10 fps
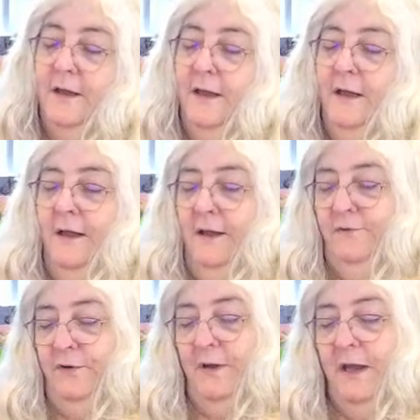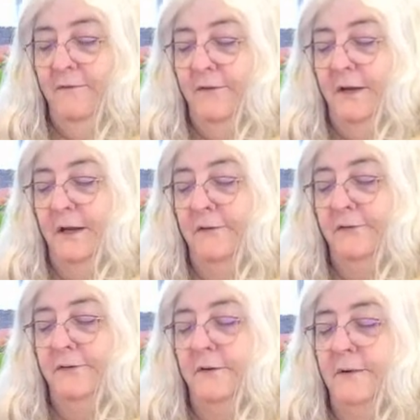If you haven't guessed
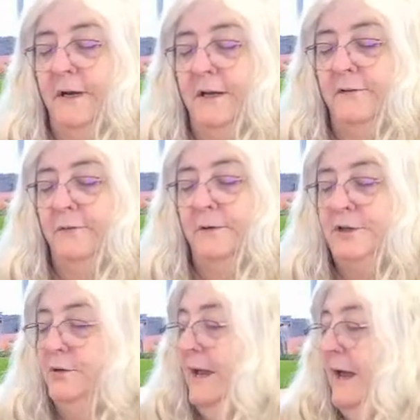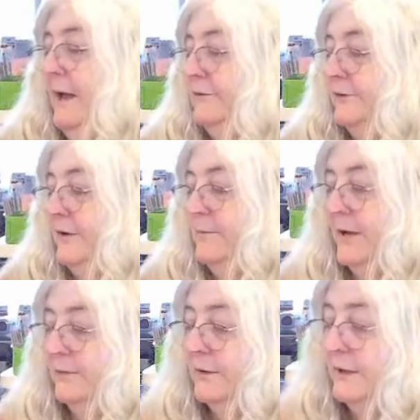already, it's what you asked
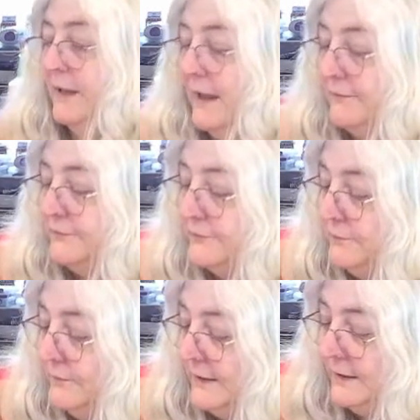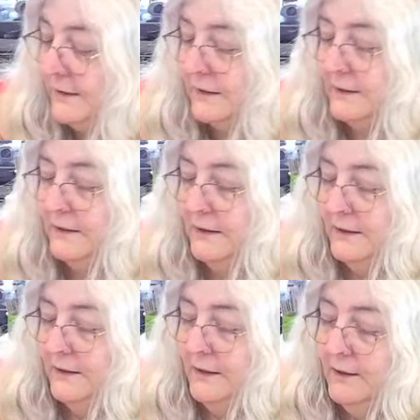about last week.
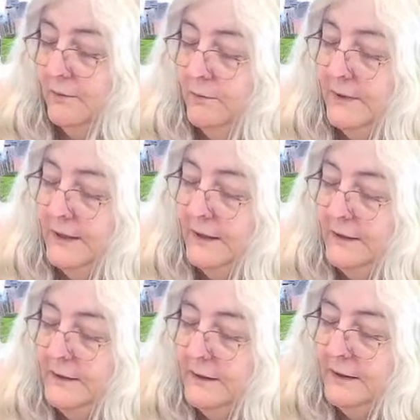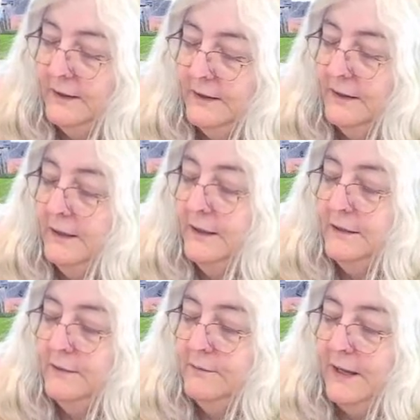when
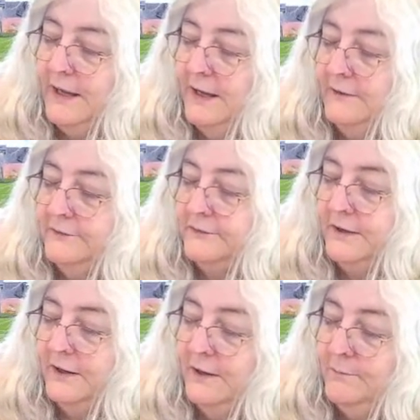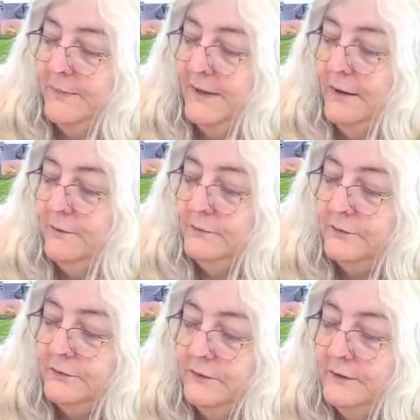you ask about
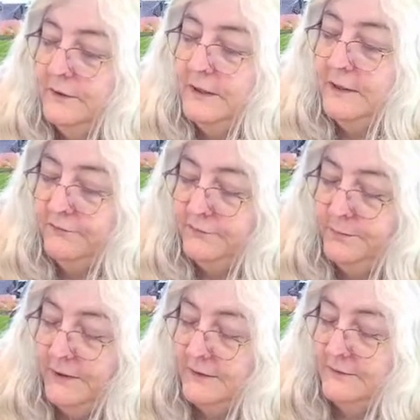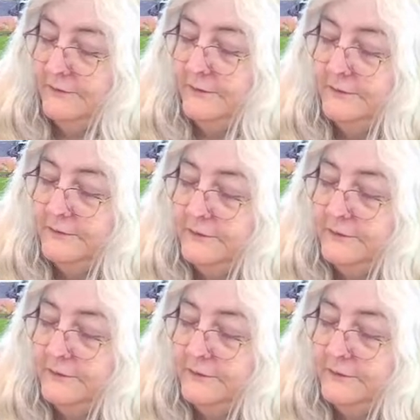gift boxes.